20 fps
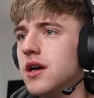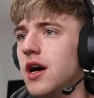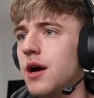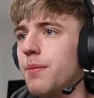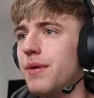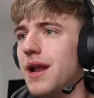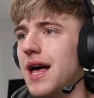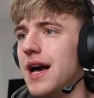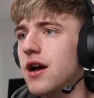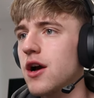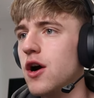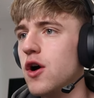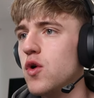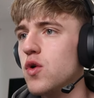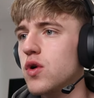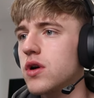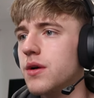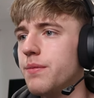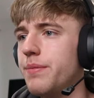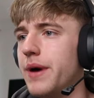A black
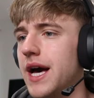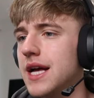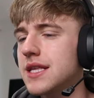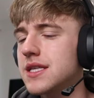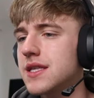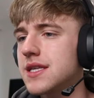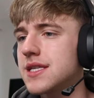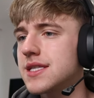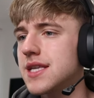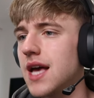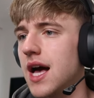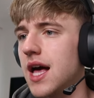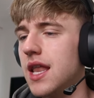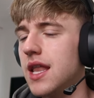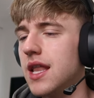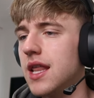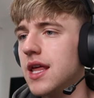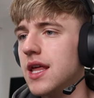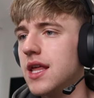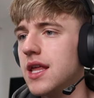hole compared to the
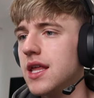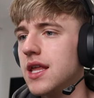sun.